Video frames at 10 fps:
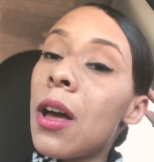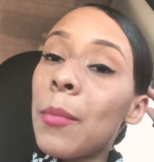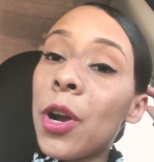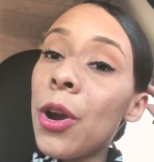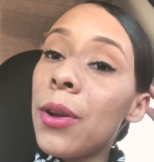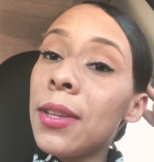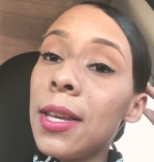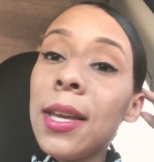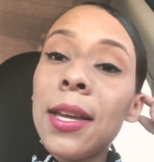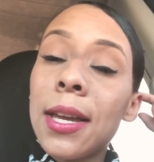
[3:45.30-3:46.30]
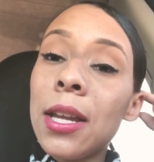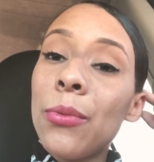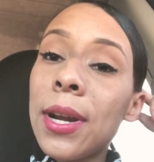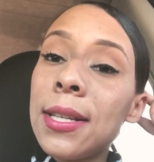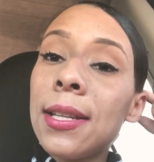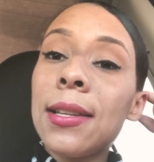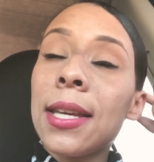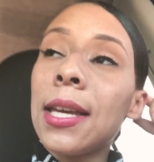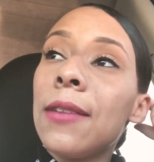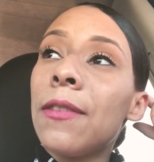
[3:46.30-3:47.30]
I'm currently getting ready to
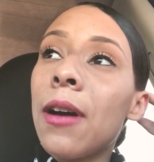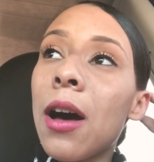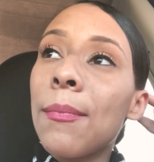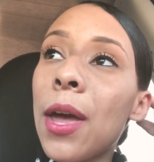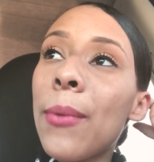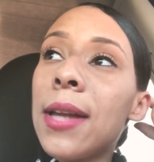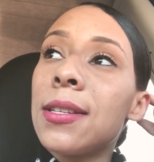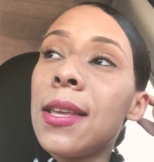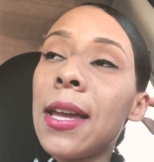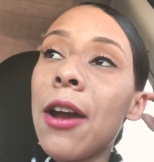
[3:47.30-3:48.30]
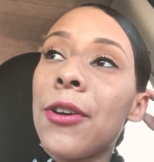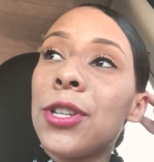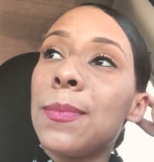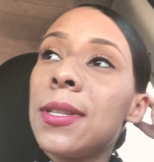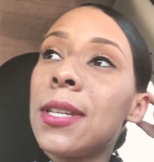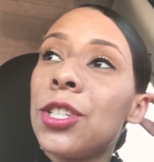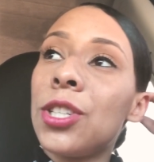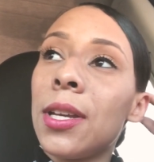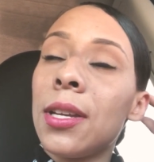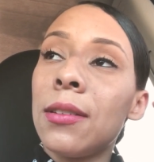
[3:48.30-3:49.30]
leave on my way to the ER nurse
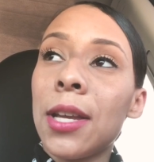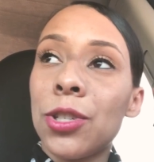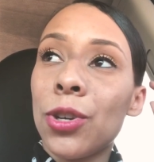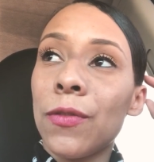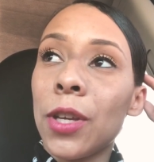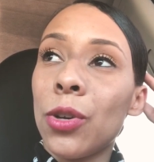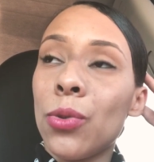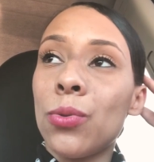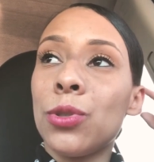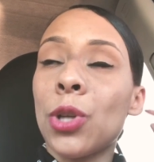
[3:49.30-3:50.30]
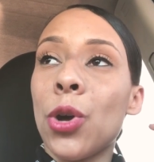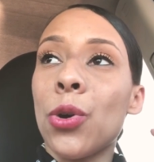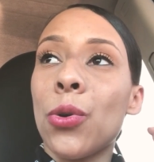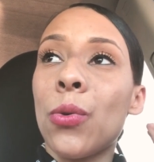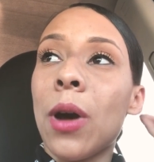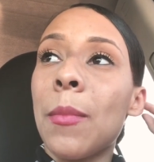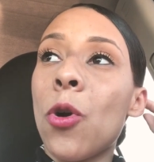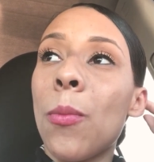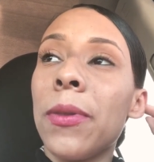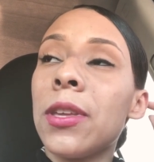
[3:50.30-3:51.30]
position interview, so I'm
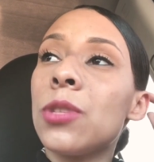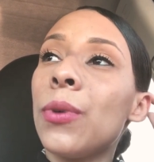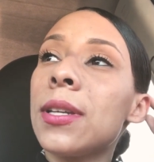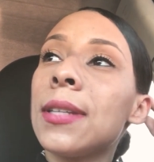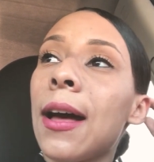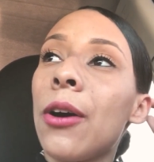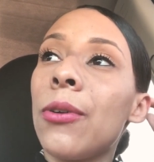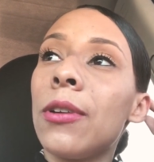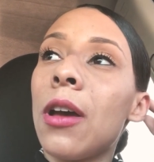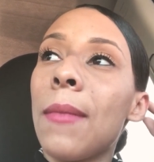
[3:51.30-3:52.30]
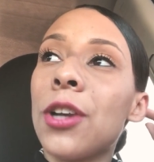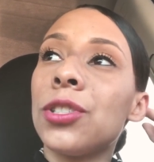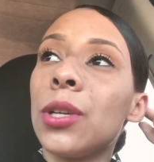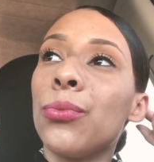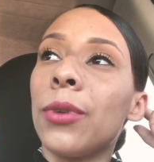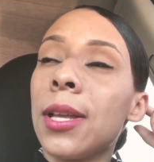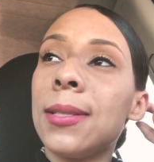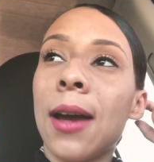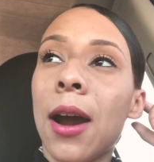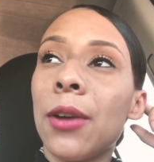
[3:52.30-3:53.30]
hoping this works out. I'm actually really
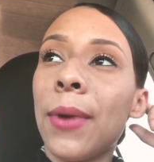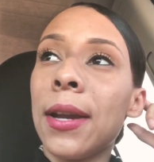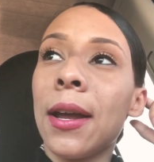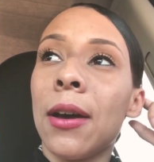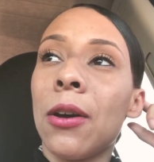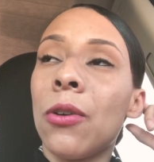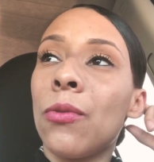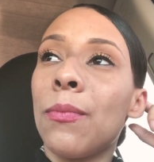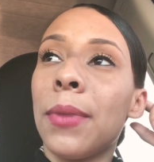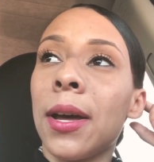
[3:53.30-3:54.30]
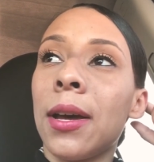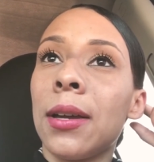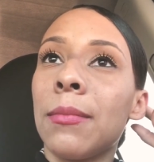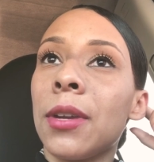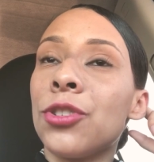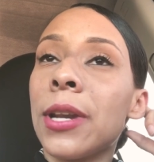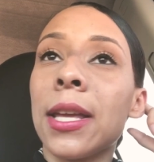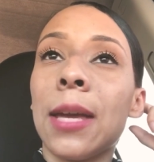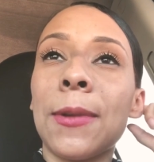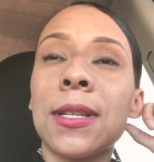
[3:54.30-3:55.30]
tired right now, but I'm going to try
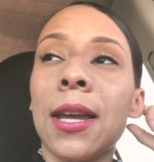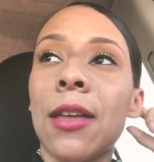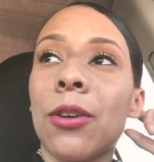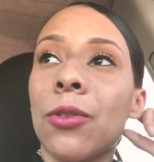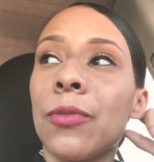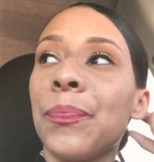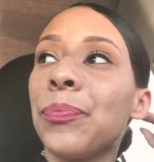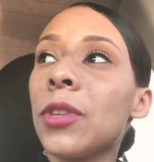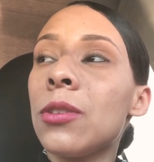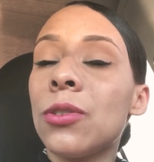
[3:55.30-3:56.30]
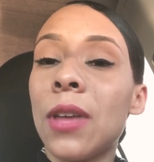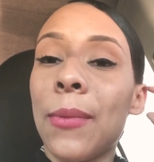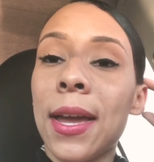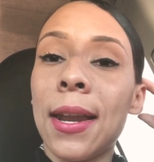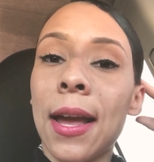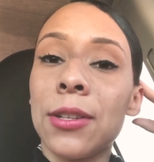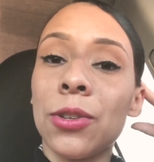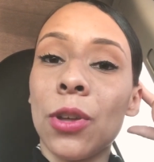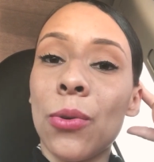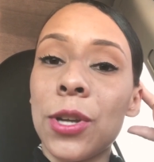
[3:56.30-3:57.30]
to keep it together so that way I can
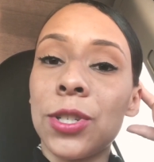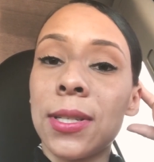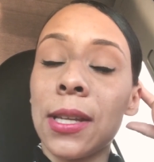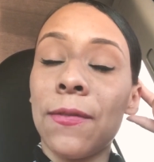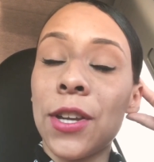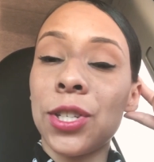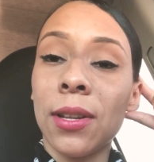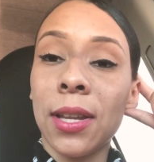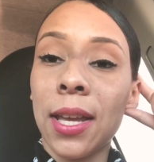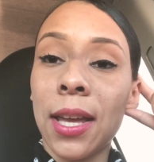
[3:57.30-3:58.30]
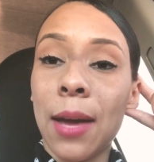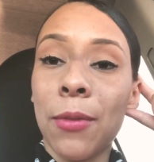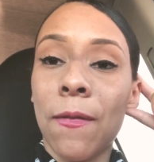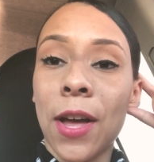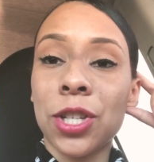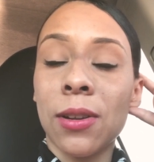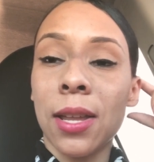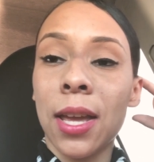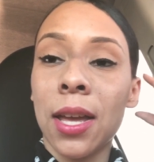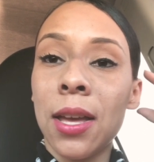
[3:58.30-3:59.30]
answer the questions efficiently and
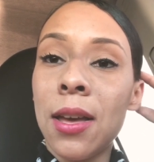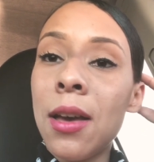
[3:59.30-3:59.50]
professionally.